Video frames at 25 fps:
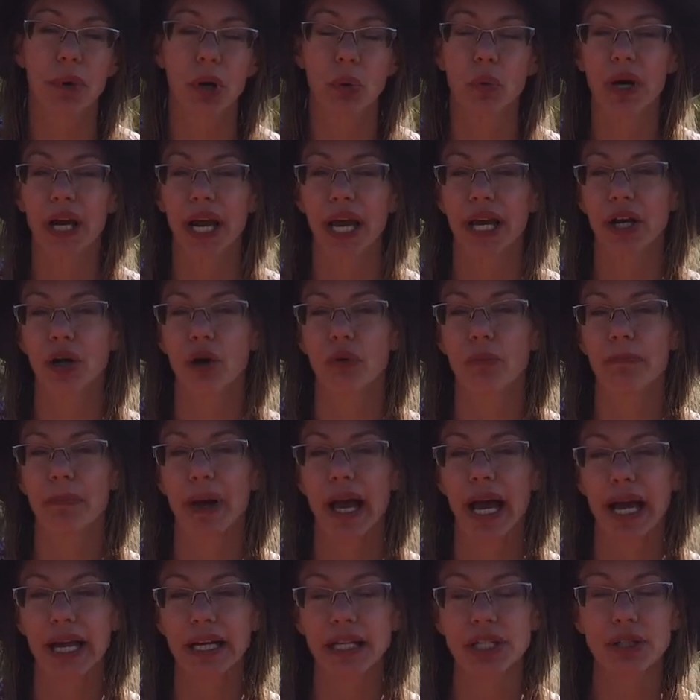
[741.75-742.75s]
But when I go
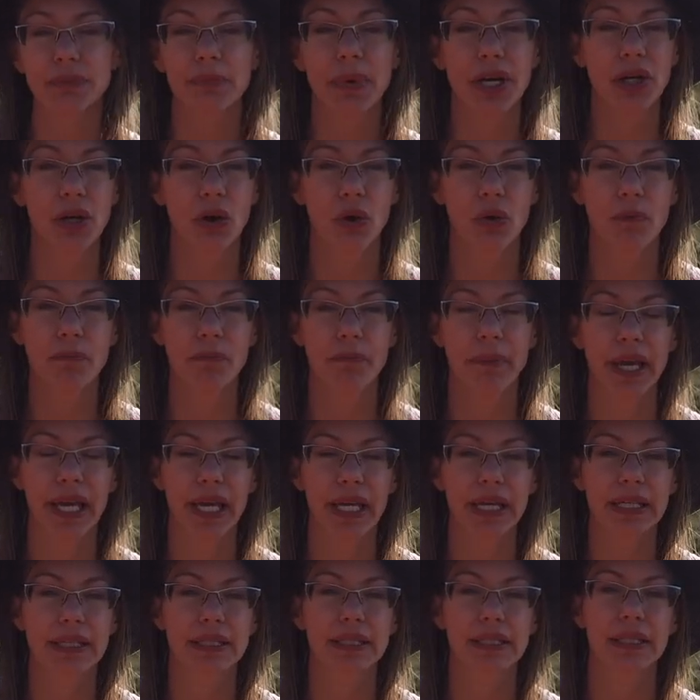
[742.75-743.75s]
back to my home
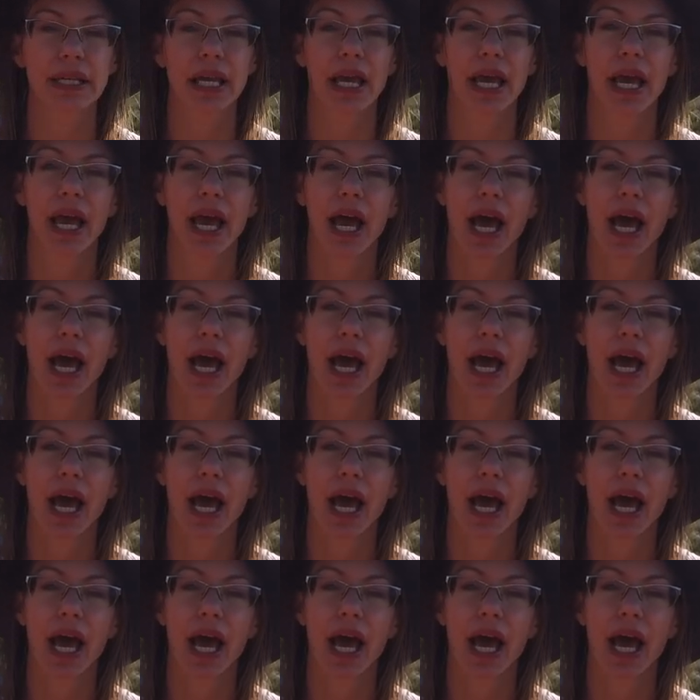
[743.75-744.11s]
base,